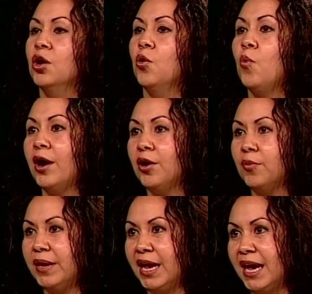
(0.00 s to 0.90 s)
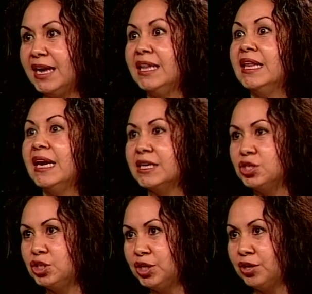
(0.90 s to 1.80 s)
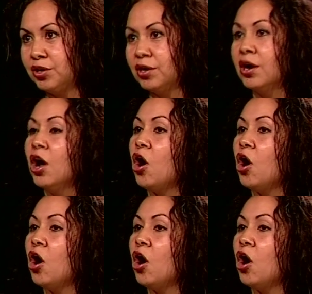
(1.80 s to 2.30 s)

Where are we headed the next year?